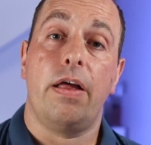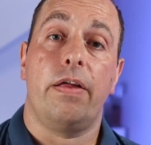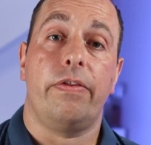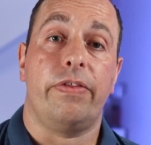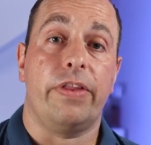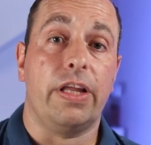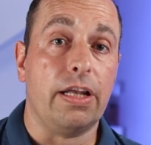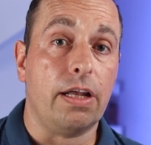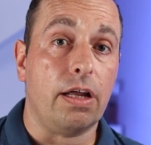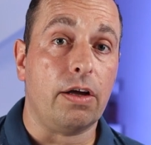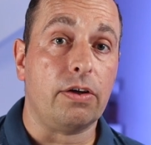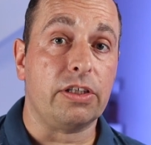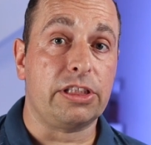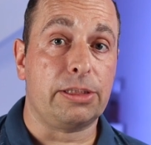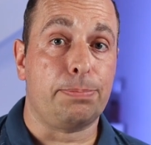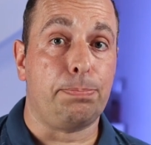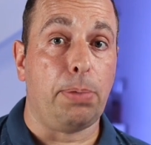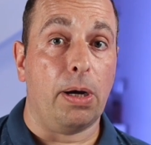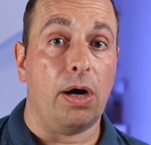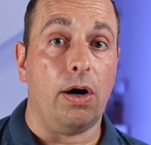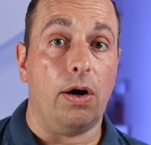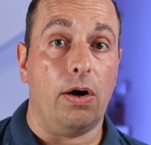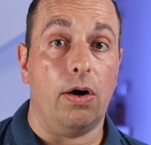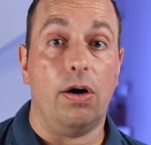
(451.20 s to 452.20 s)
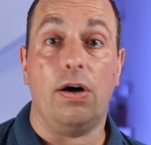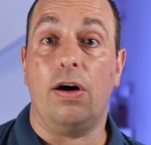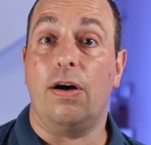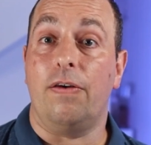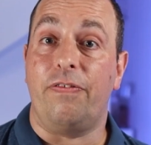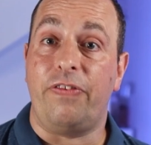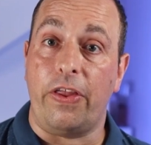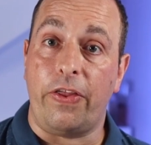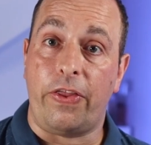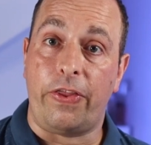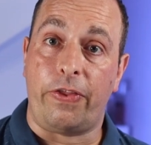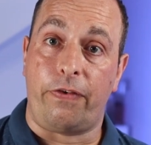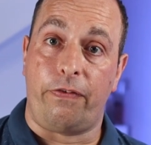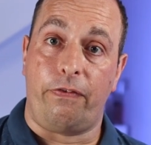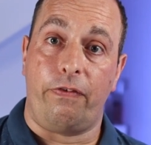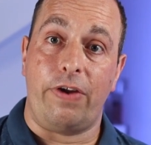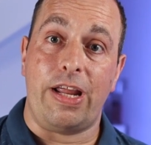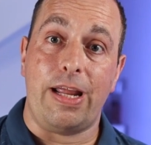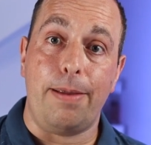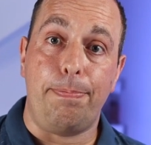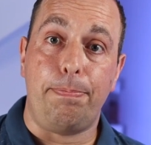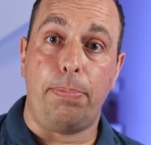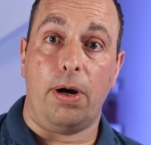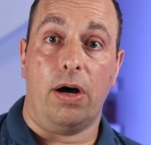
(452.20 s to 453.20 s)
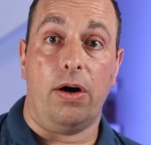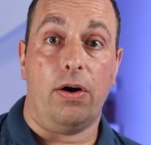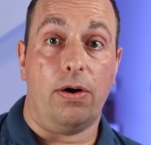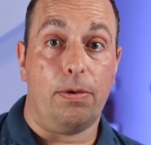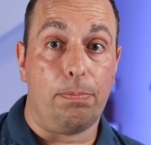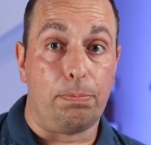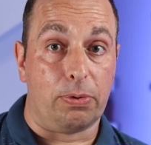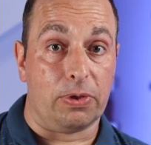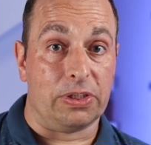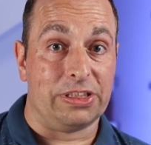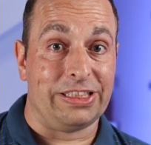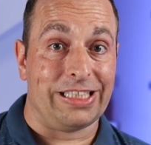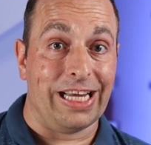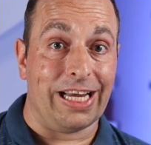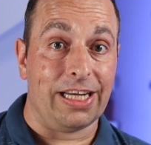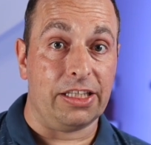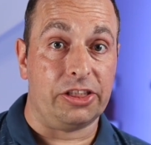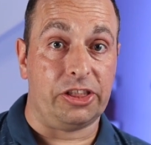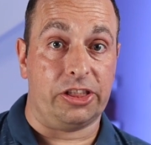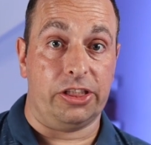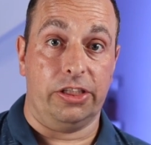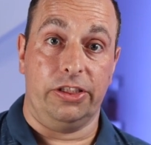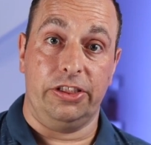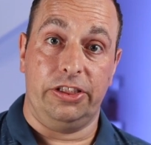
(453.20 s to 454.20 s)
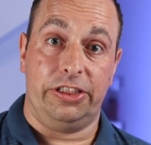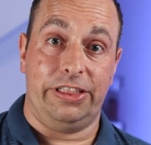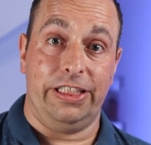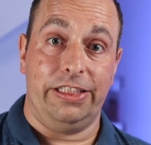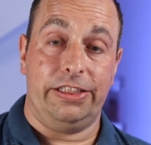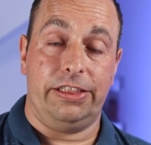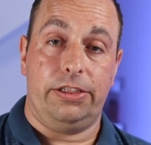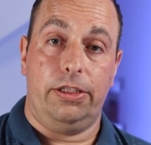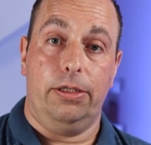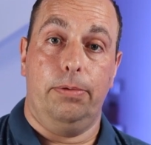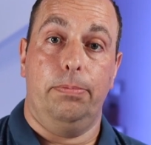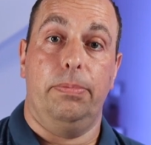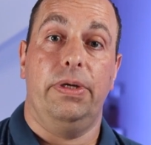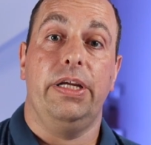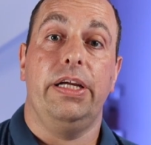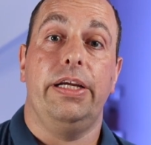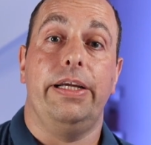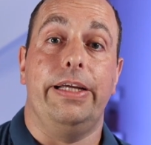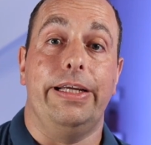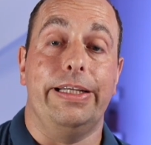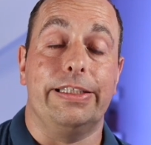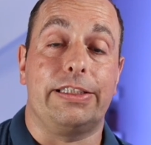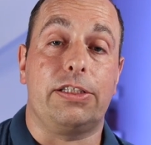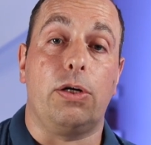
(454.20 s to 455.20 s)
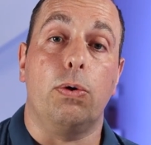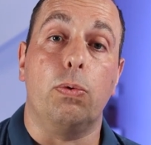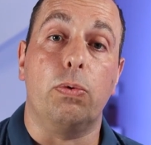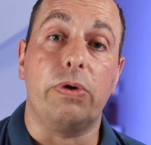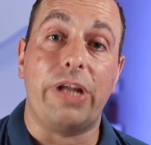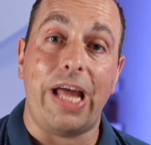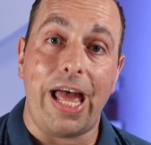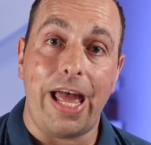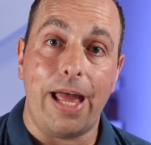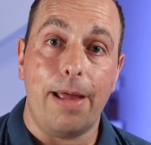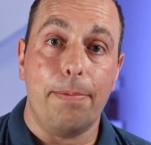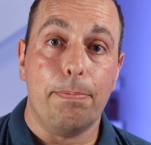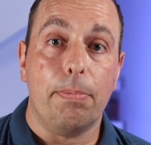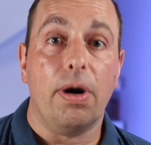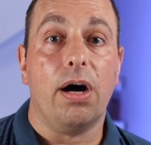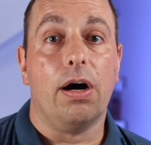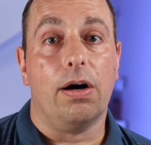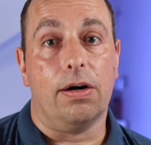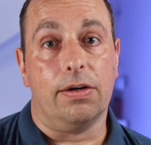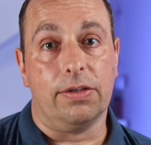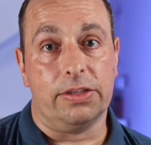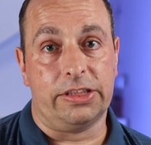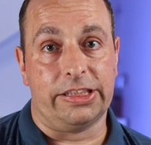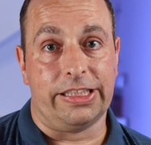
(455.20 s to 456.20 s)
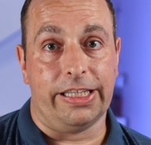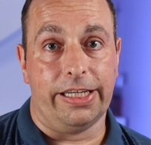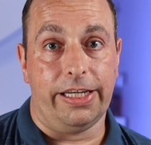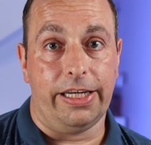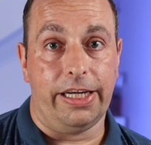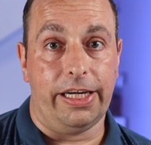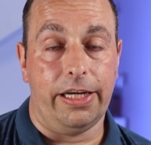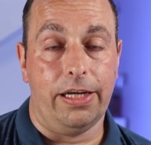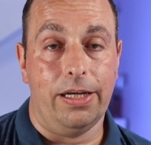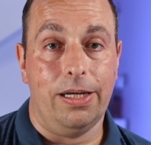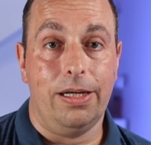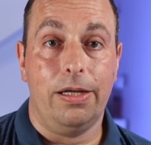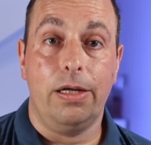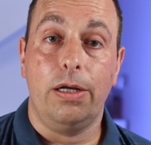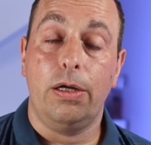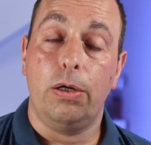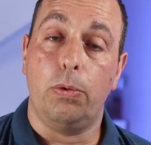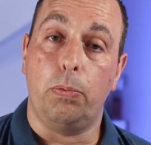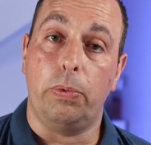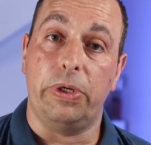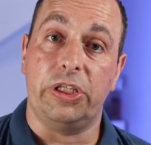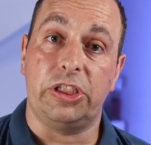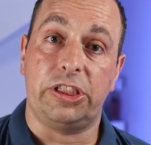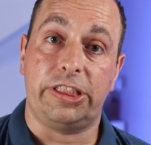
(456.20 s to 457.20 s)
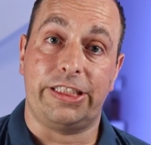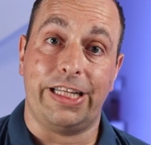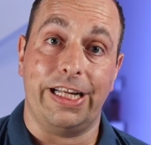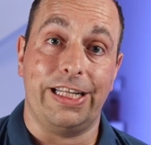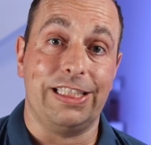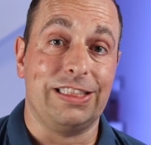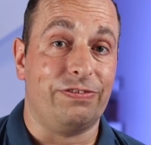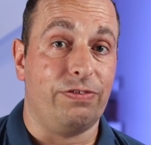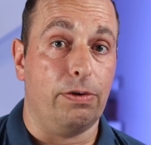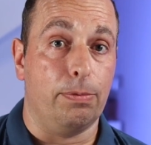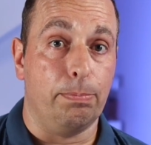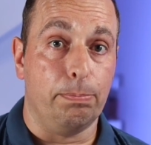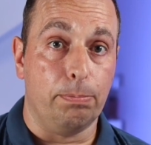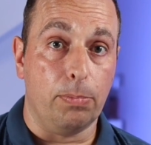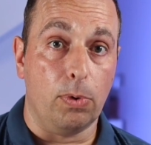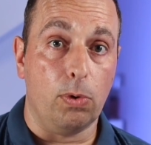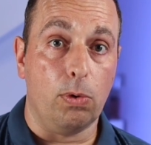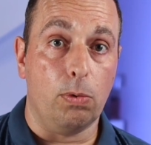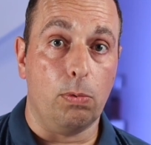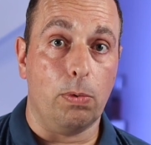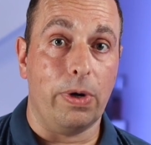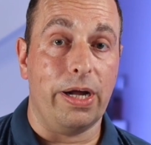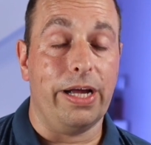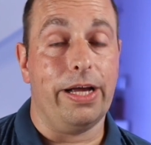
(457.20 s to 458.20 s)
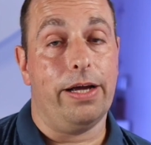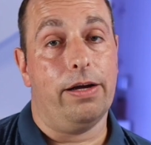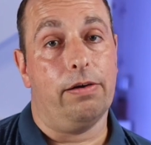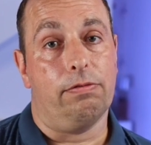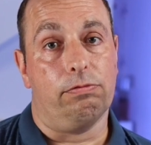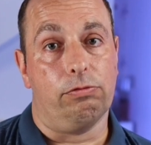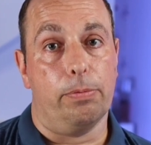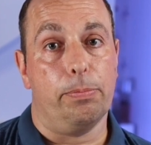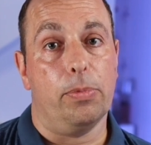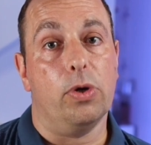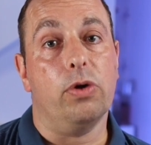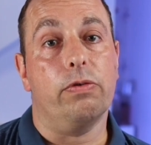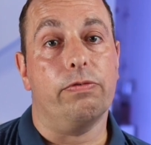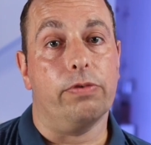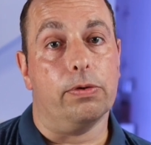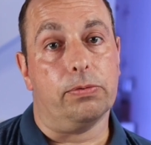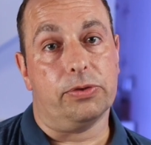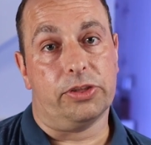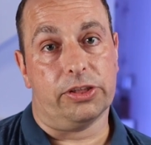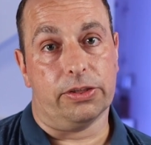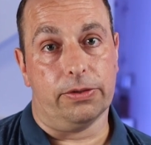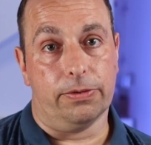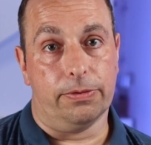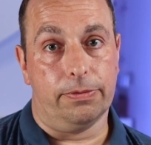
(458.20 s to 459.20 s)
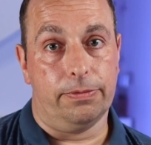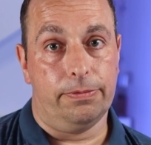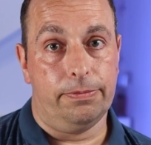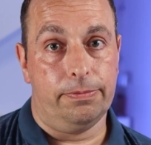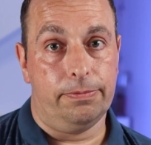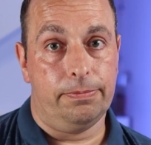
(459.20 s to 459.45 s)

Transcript: The last part of the three-part protection system is called MRT, which stands for Malware Removal Tool.